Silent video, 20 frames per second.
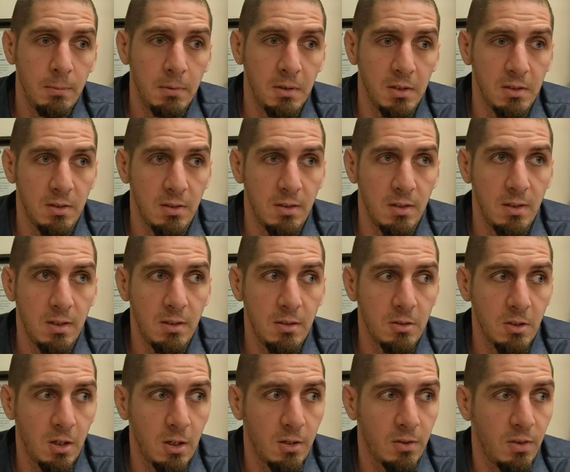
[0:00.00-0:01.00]
because
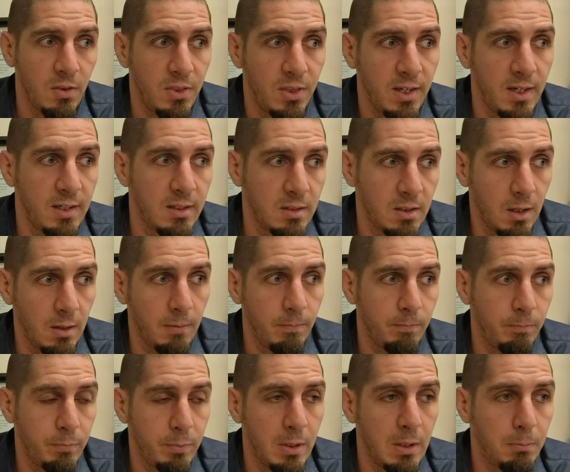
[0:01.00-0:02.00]
these are the things
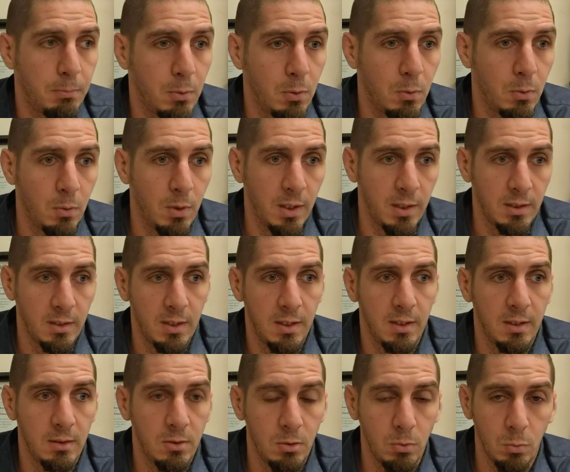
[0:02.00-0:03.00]
that people and
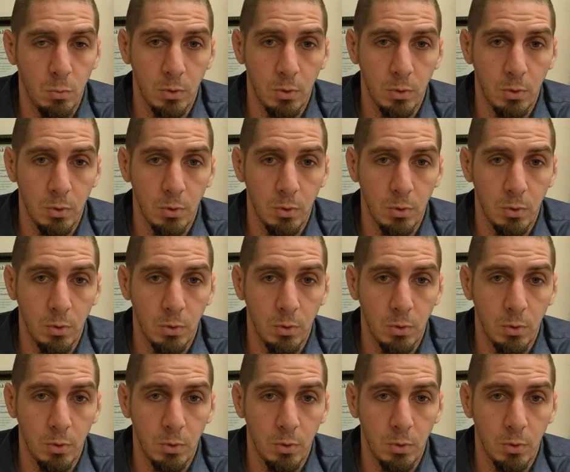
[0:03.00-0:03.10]
kids